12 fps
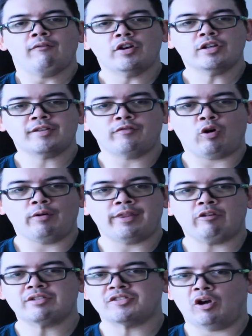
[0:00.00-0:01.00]
First of all,
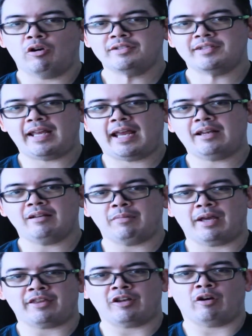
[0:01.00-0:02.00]
there was no standard
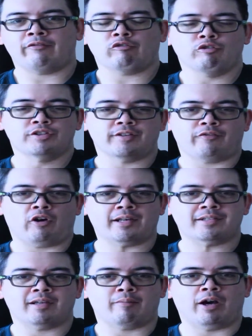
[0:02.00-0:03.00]
method of
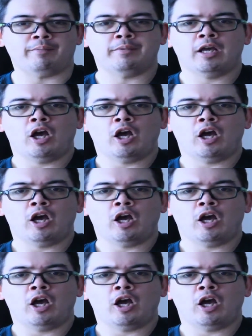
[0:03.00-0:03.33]
crucifying someone.